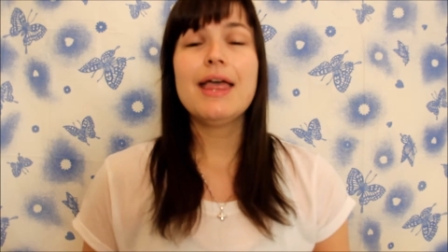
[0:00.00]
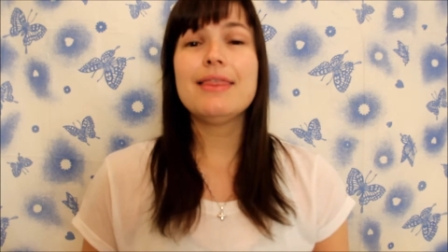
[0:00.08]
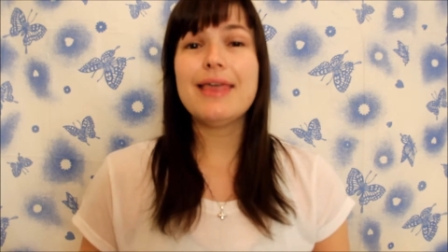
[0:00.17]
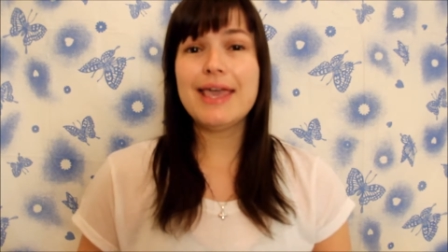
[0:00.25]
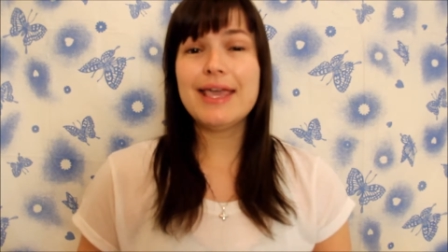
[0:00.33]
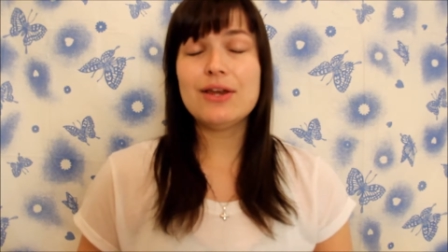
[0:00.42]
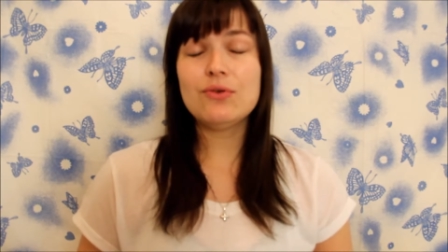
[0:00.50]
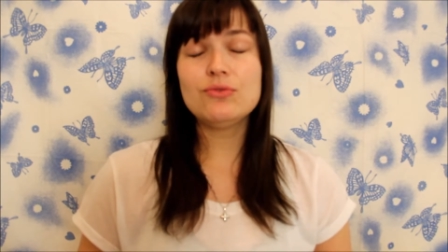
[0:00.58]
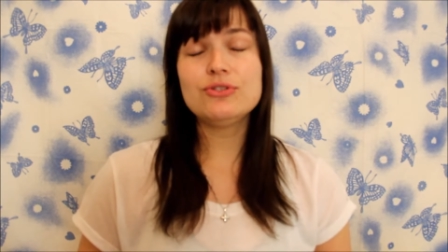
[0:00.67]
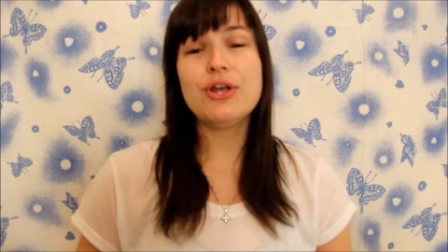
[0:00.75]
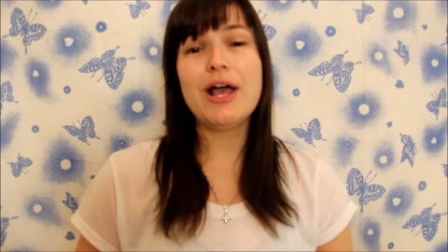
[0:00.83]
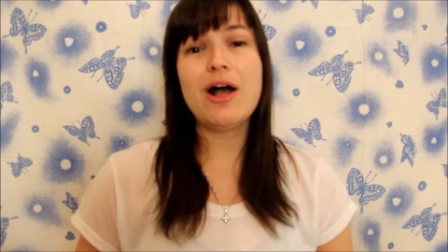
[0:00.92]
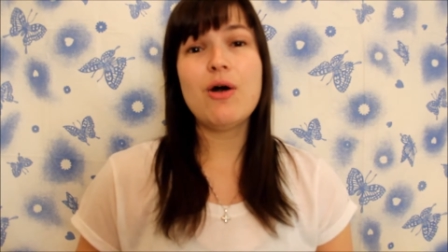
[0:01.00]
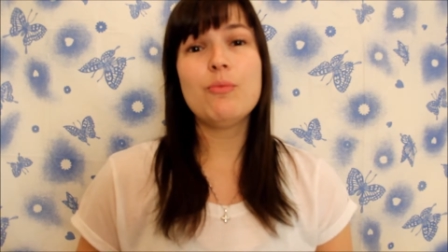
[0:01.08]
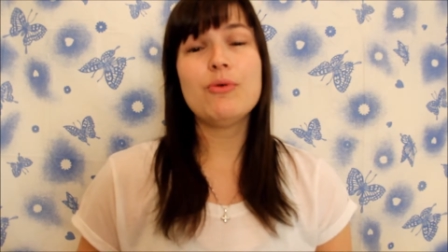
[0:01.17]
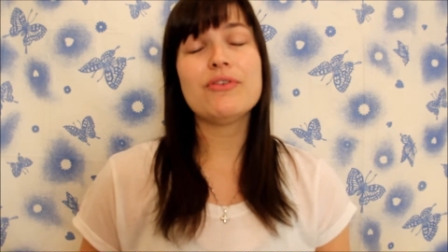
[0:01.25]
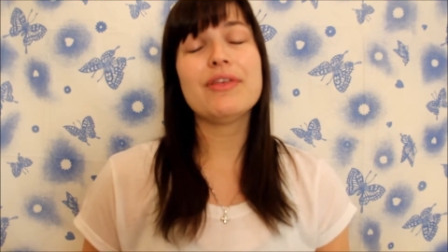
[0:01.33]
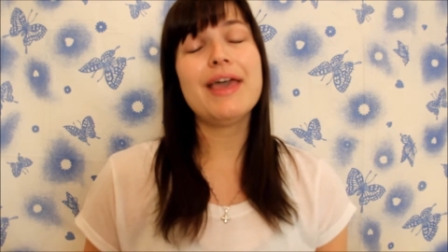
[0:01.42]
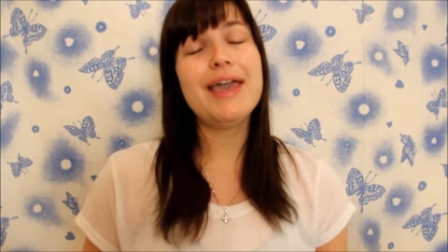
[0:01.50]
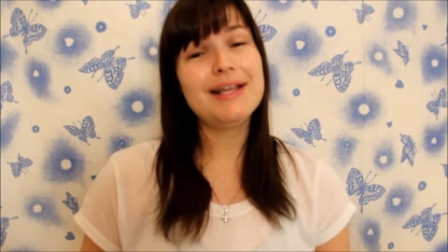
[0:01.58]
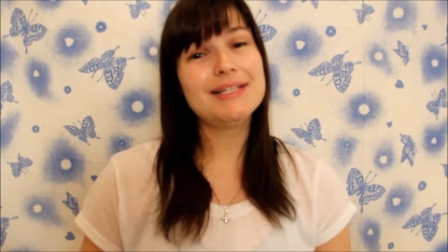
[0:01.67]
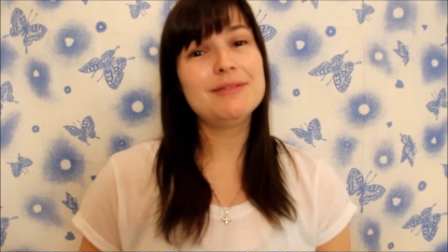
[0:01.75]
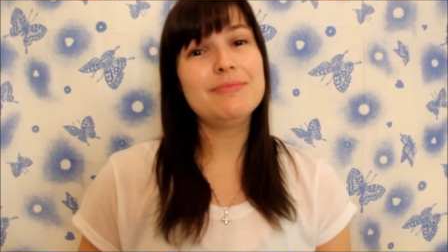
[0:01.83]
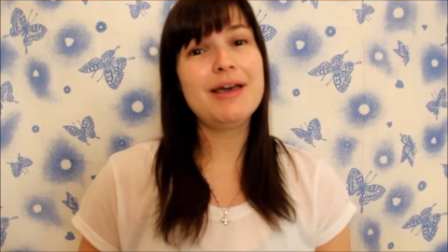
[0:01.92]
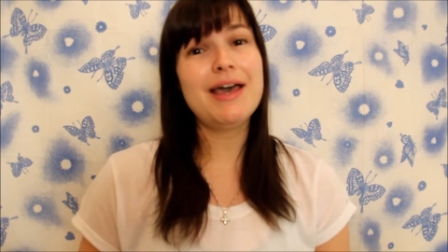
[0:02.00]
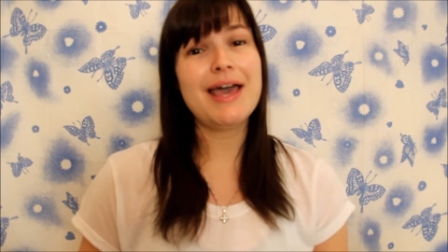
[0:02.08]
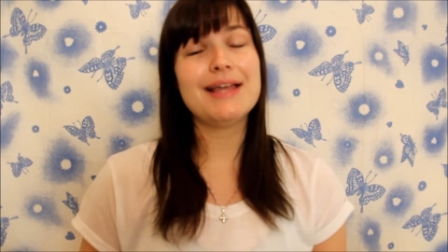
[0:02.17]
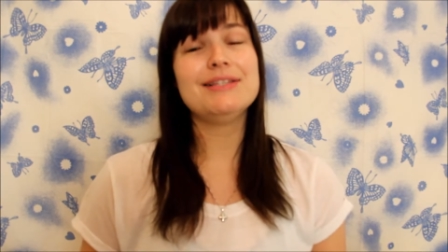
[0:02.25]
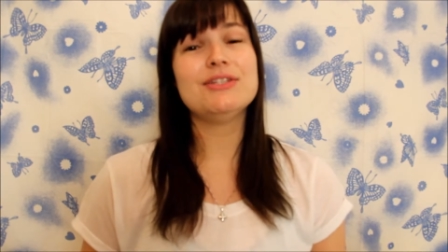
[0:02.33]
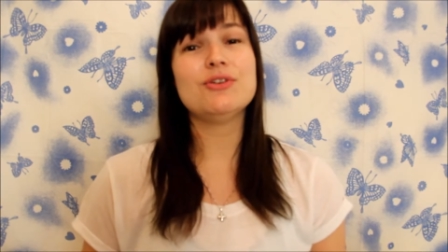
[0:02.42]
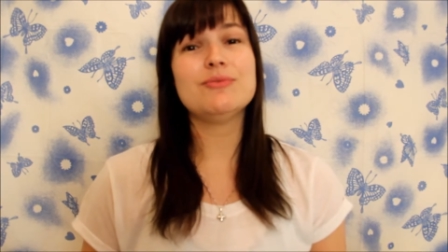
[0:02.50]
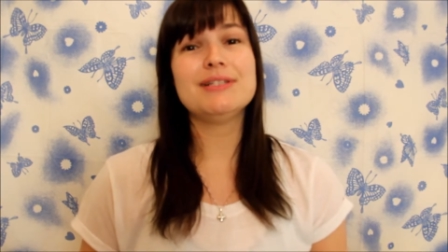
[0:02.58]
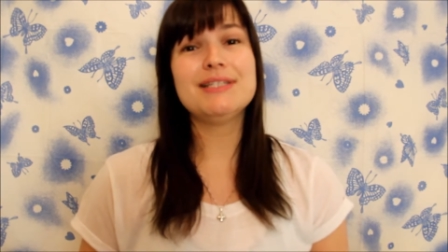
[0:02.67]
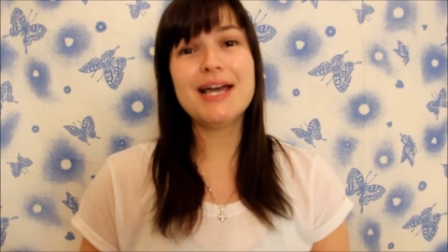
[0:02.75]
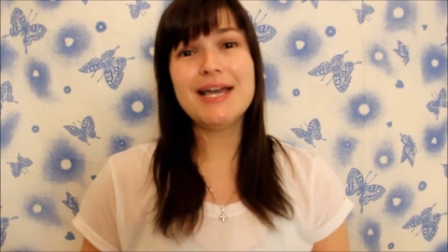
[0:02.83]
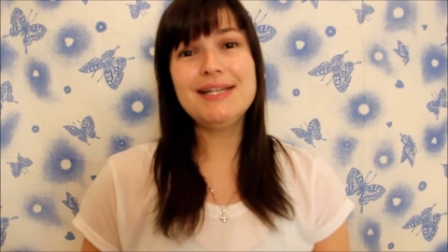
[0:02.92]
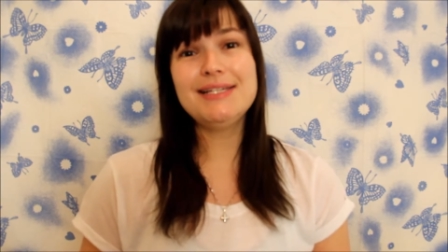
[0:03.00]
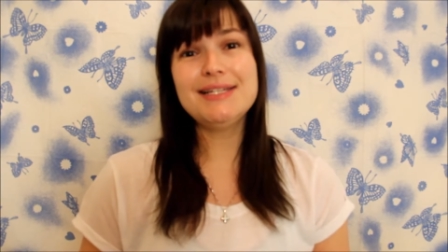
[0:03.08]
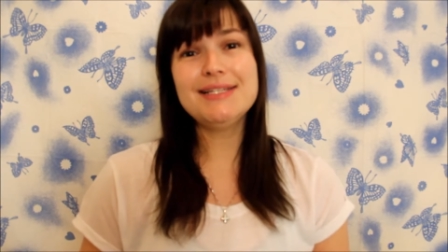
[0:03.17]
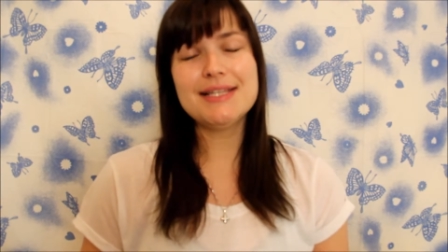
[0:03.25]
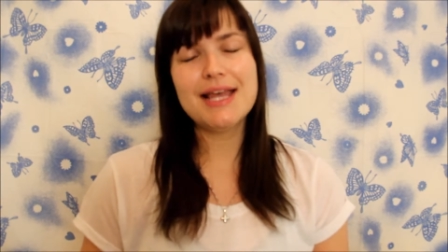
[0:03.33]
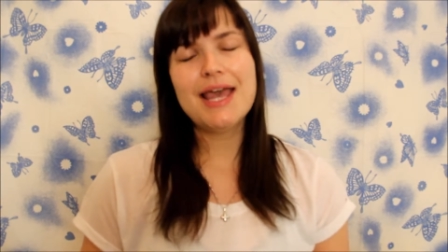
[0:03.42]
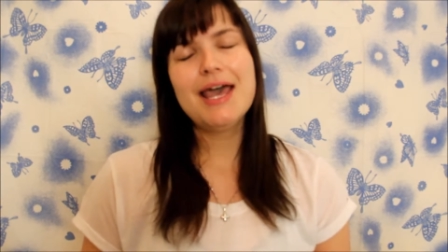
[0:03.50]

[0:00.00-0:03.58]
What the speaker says: They can also help with eczema and dermatitis.